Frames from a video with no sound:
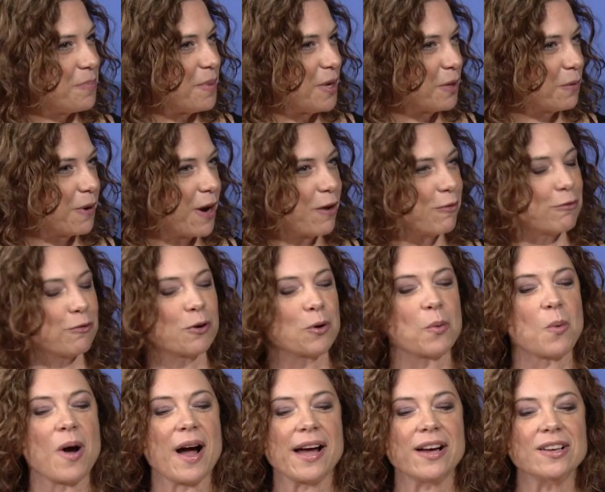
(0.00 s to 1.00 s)
been around for a
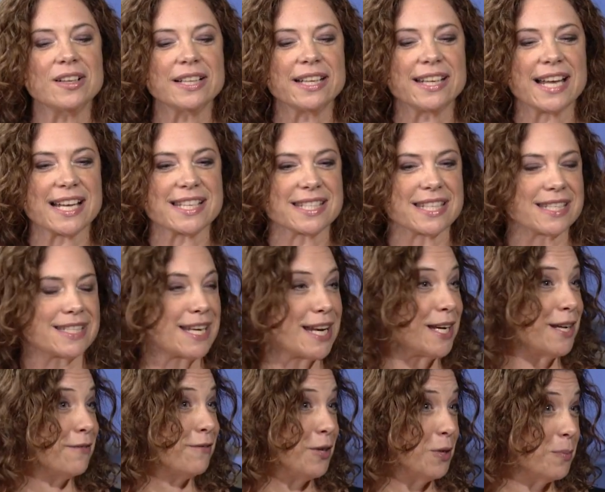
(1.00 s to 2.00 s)
while, and that's the
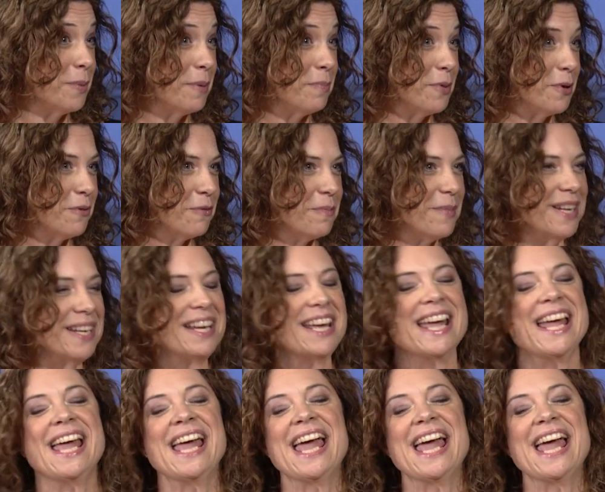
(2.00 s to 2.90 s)
study of human movement.